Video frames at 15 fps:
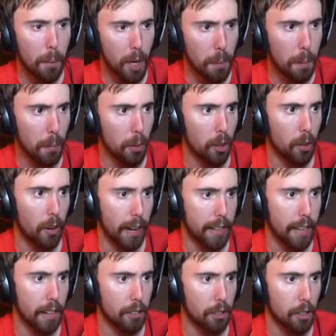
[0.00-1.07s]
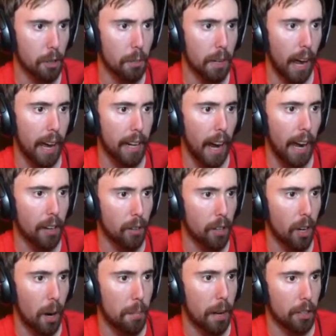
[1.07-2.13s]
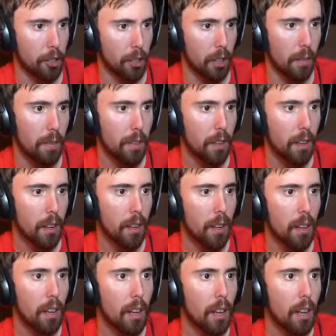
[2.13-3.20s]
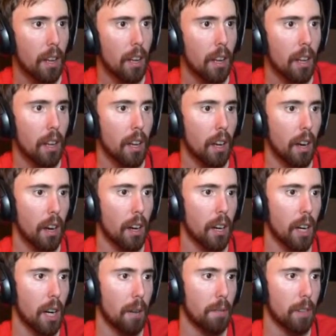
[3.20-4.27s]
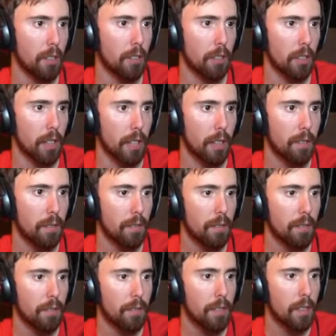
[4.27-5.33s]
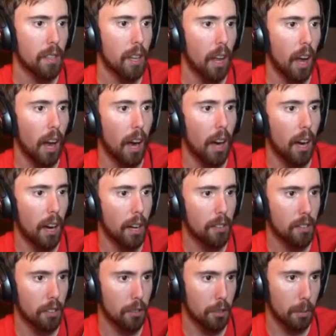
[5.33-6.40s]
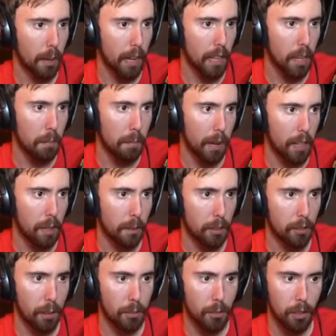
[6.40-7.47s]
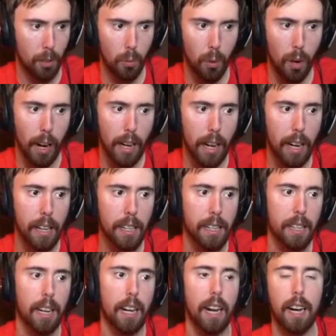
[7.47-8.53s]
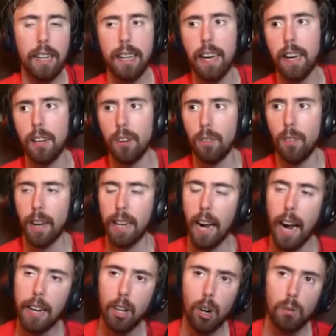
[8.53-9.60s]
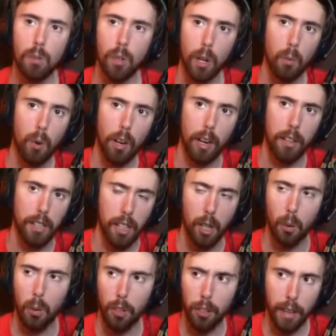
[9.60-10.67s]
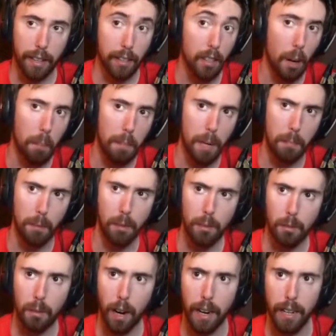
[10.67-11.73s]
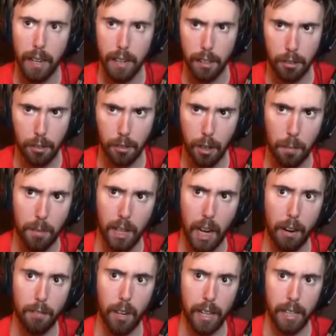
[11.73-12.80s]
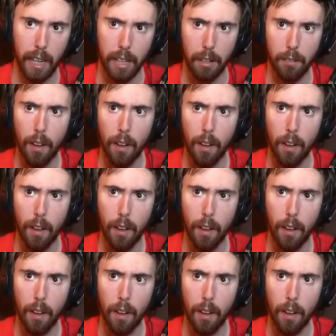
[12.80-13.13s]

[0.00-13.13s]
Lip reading: people that are like that, too. But I don't know, I'm not sure. Let's see. It's gonna start banning them, ban dumb as substitute. Well, again, like, I don't really want to deal with, like, dumb people, right? And this is something I've, like, kind of...